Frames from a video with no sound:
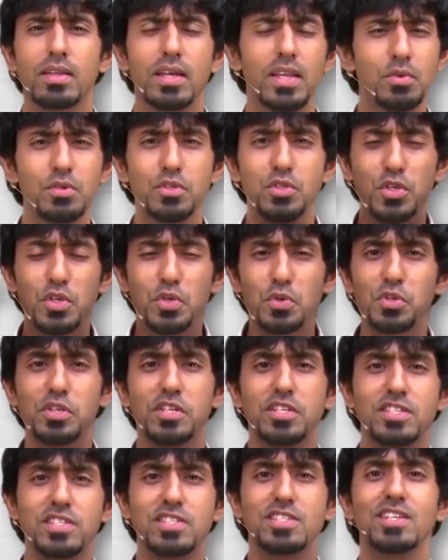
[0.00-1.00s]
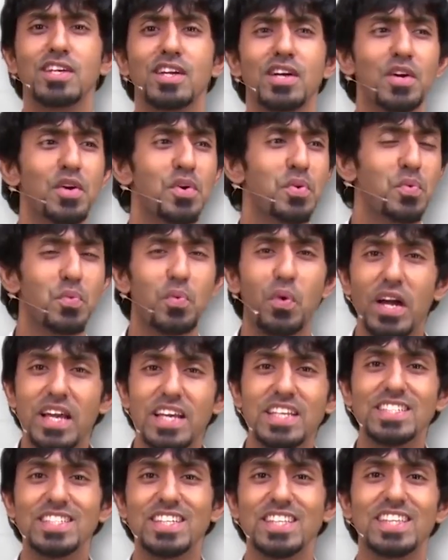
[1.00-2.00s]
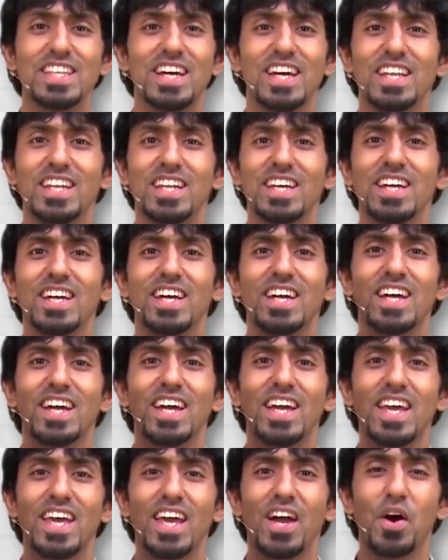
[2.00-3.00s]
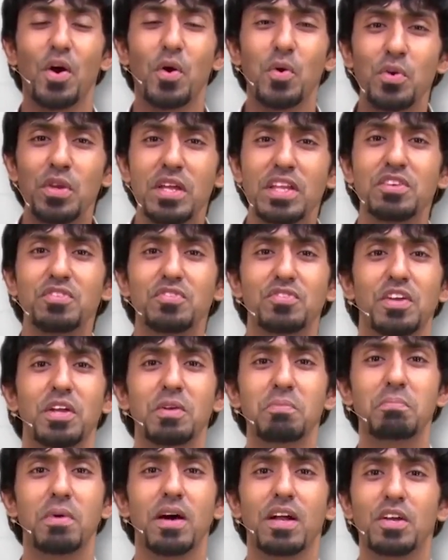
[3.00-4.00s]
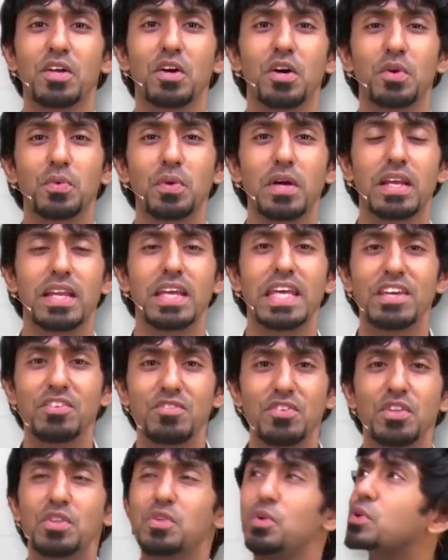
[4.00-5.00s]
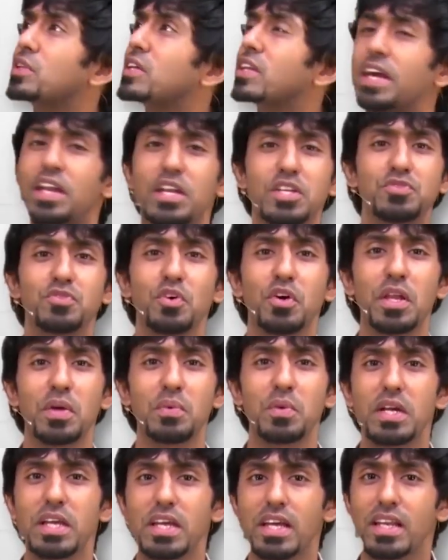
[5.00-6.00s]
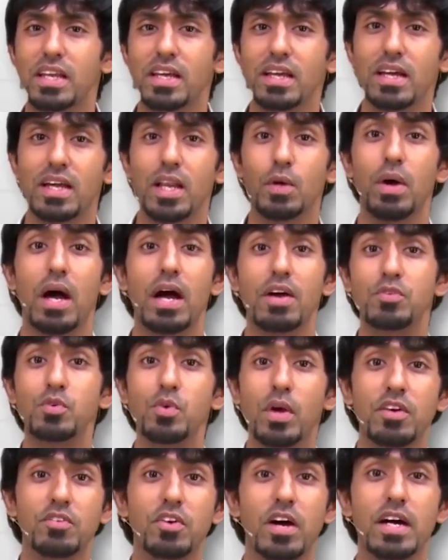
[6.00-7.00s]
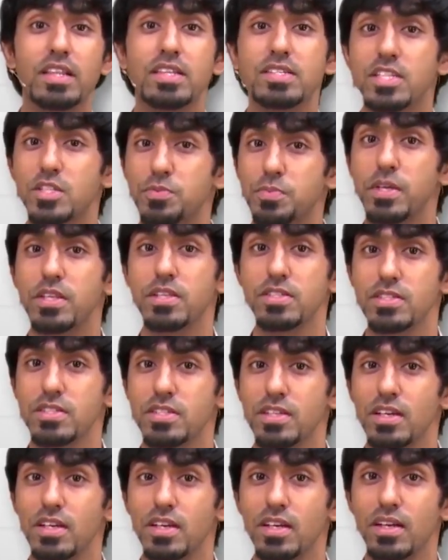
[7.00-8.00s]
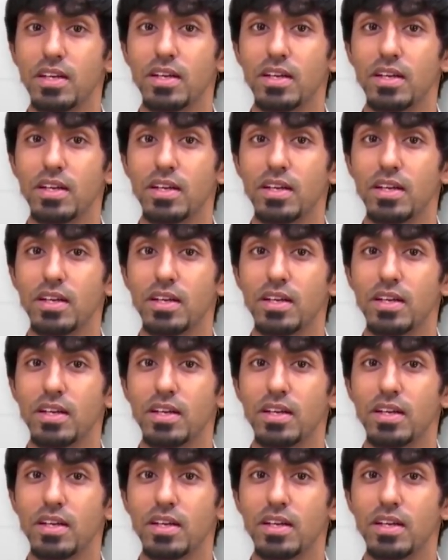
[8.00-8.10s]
Then he was curious, why is it that only the front part got wet, even though the rain is falling vertically? Now, have you ever had this experience?